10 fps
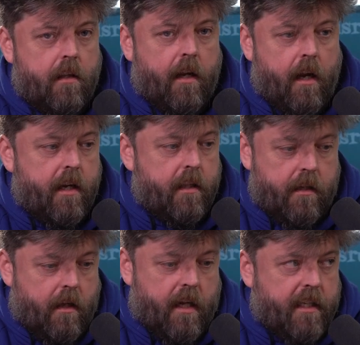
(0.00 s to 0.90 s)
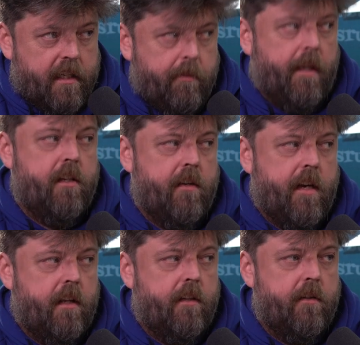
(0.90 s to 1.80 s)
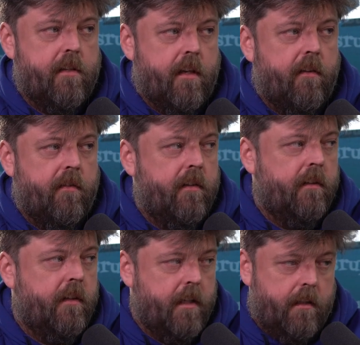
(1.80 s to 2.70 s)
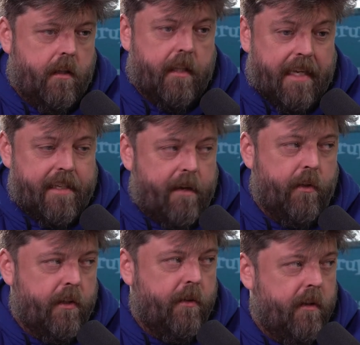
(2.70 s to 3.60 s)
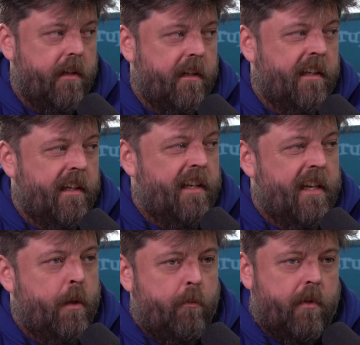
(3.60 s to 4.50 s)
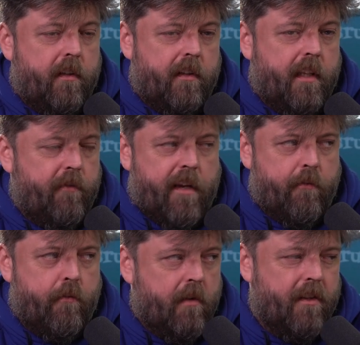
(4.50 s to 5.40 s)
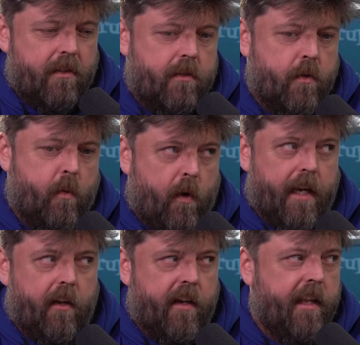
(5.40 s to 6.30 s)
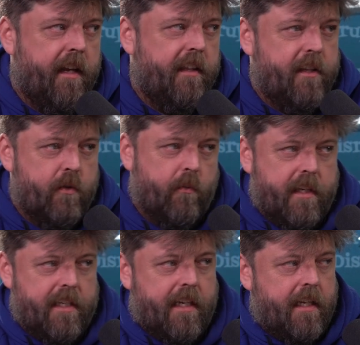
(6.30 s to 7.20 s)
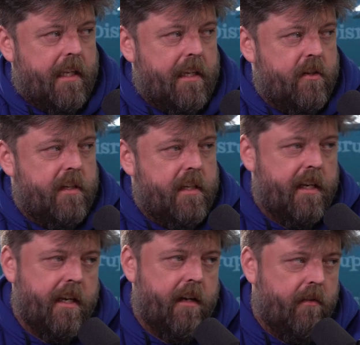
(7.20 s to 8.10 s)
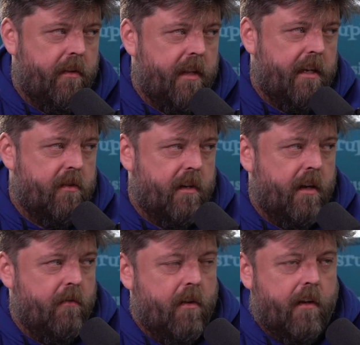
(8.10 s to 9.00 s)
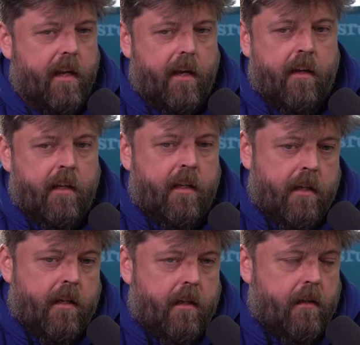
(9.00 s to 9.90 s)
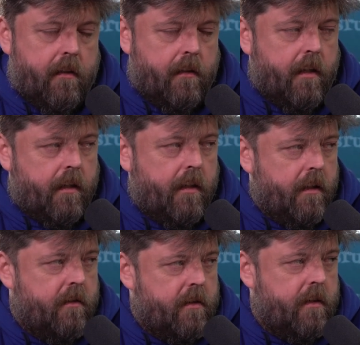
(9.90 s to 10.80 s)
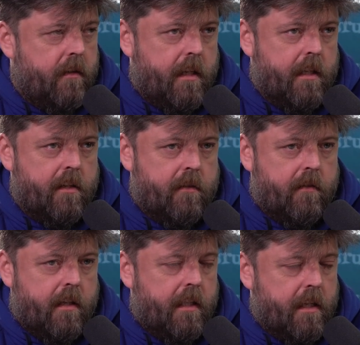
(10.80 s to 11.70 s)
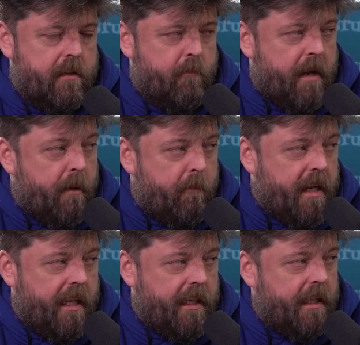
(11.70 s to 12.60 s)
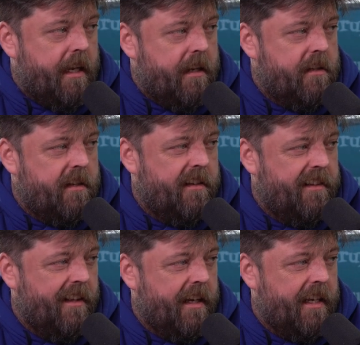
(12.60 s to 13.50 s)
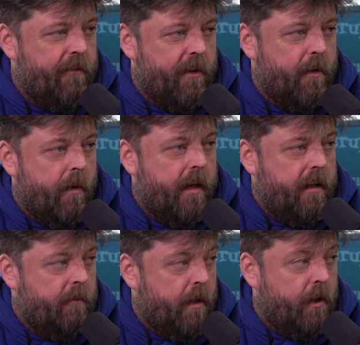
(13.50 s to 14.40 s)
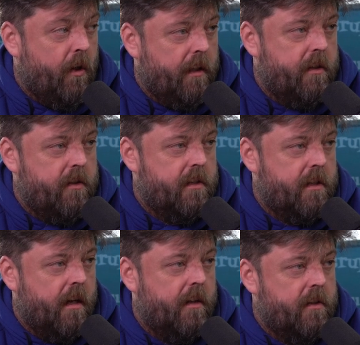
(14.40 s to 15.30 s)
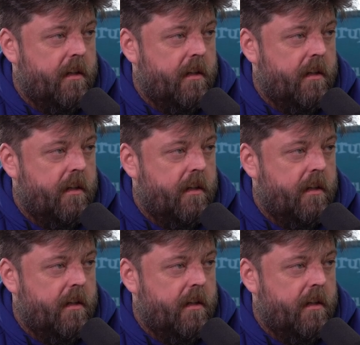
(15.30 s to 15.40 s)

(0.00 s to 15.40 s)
like, I can explain to you how to do stuff, and like, that's how I do it, but nothing ever runs quite like that. There's always glitches here and things will go wrong there. And like, you know, so it doesn't make me any less like giving away my knowledge as such.